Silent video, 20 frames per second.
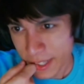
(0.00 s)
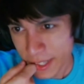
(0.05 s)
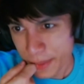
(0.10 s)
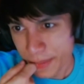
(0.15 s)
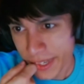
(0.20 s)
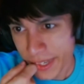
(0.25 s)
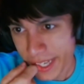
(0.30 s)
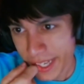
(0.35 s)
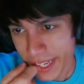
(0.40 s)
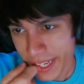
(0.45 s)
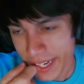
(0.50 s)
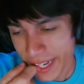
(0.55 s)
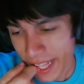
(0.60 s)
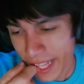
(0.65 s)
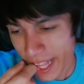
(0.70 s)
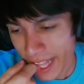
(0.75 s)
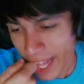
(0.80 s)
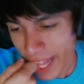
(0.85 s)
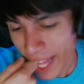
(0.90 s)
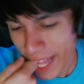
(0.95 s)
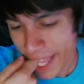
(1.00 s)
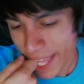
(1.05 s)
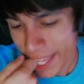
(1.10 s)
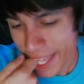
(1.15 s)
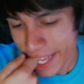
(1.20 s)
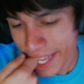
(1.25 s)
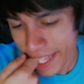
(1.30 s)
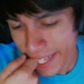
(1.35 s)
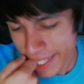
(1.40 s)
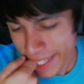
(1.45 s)
But
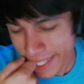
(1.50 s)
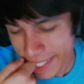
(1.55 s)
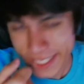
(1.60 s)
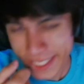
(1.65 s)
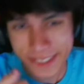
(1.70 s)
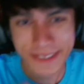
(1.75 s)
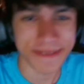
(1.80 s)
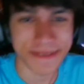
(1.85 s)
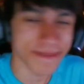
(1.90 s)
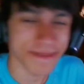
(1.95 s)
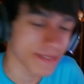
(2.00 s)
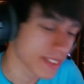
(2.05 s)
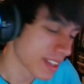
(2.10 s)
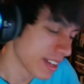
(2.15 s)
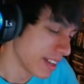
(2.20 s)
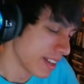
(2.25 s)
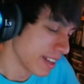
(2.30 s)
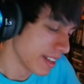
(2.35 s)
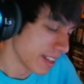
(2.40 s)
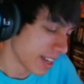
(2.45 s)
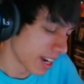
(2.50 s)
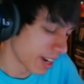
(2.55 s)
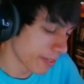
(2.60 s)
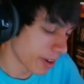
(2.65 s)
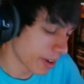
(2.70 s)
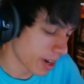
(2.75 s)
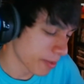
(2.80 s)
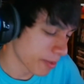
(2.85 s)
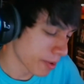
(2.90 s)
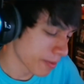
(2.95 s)
yeah, that was. I
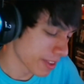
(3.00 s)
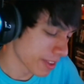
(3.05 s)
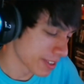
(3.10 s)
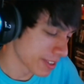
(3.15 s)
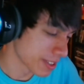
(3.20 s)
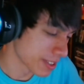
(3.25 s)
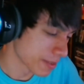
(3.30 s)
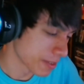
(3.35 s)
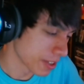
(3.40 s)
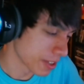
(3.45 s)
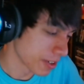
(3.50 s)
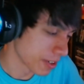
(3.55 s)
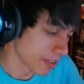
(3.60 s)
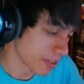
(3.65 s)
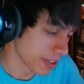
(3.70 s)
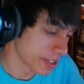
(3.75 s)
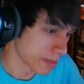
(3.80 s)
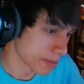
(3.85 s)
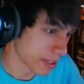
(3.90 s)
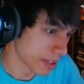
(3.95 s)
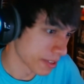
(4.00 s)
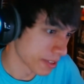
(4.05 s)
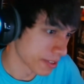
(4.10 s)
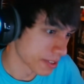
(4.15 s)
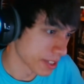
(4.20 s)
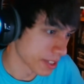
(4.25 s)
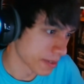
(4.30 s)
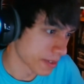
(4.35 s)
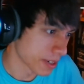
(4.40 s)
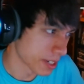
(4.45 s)
remember that was like one of the earliest
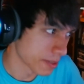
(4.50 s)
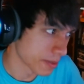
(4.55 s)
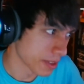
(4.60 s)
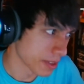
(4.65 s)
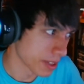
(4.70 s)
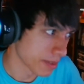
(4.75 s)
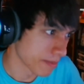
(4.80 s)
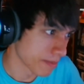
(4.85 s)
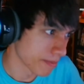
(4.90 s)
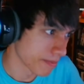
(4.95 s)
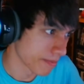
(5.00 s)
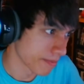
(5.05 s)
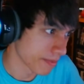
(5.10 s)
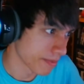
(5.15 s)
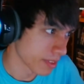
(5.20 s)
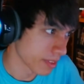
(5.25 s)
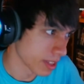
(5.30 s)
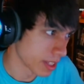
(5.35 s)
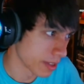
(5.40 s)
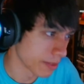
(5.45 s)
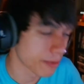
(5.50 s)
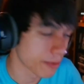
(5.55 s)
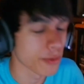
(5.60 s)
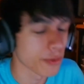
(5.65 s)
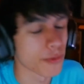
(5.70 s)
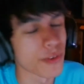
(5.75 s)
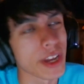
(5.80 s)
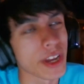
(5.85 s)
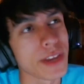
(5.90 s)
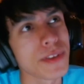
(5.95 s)
playthroughs I watched with them.
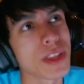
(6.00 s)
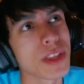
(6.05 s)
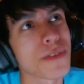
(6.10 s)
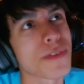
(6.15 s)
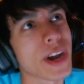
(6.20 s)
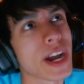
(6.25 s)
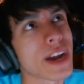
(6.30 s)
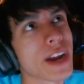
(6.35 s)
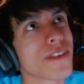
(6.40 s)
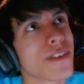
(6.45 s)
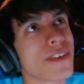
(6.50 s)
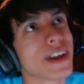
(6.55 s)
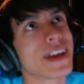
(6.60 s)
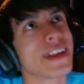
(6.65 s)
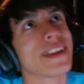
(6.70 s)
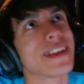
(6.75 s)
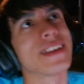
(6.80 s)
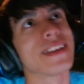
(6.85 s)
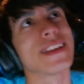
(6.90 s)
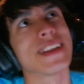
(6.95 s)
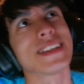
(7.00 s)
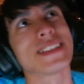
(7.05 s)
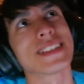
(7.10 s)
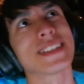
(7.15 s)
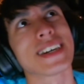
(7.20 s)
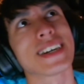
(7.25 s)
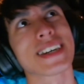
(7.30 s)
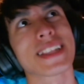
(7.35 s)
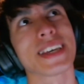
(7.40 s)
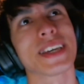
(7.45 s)
Even the Fire Red
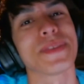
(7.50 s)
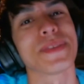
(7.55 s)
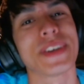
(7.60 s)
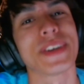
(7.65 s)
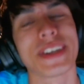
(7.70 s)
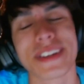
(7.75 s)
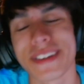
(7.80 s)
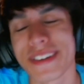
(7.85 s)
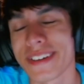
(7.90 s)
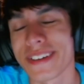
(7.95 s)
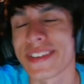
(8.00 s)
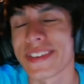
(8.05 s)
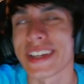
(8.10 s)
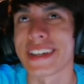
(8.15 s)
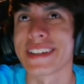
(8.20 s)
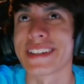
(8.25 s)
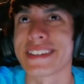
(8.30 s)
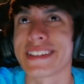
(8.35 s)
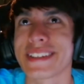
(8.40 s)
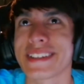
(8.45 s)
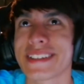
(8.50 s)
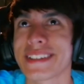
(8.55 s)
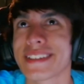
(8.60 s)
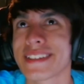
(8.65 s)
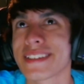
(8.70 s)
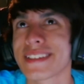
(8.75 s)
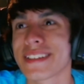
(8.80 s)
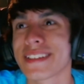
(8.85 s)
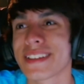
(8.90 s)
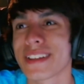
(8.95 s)
Nuzlocke they made. Oh my goodness.
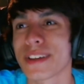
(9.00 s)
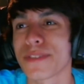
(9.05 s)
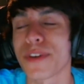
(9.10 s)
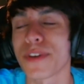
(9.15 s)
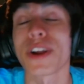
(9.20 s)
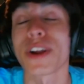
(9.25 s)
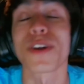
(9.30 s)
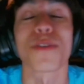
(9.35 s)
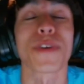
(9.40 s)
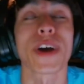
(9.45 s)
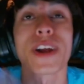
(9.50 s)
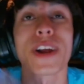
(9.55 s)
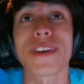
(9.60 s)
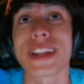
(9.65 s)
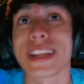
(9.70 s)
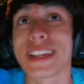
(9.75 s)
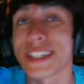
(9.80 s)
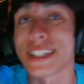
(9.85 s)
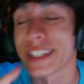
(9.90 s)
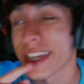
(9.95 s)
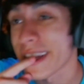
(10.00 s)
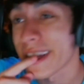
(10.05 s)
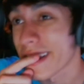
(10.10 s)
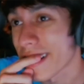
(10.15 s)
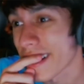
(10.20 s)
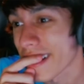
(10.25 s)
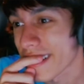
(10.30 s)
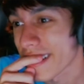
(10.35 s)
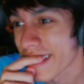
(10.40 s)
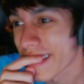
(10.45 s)
Fire Red Shady
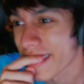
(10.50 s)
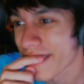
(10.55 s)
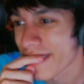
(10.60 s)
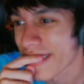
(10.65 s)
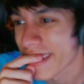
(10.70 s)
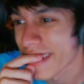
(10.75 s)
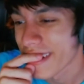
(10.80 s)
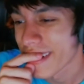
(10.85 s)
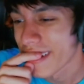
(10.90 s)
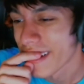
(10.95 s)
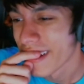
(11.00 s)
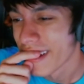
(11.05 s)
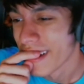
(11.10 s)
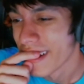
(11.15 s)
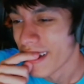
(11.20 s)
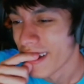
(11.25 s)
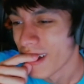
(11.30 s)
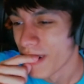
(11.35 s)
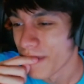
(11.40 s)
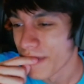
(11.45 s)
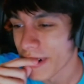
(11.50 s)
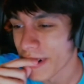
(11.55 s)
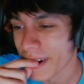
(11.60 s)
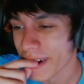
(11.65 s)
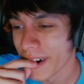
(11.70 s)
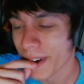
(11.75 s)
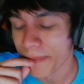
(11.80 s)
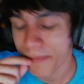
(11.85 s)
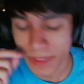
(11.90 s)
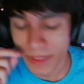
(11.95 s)
Lock they made. But
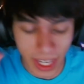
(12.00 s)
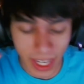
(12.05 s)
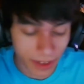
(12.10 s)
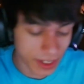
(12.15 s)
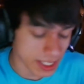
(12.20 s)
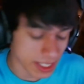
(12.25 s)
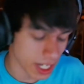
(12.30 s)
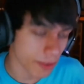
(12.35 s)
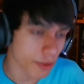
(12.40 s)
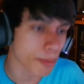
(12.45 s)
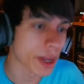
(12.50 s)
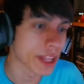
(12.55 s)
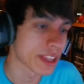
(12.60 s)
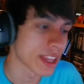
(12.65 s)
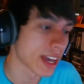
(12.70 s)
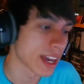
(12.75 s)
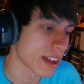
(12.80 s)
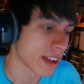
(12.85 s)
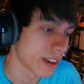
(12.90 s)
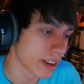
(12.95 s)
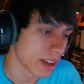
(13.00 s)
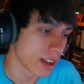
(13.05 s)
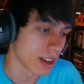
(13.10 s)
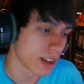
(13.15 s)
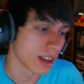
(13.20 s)
anyways, enough about that.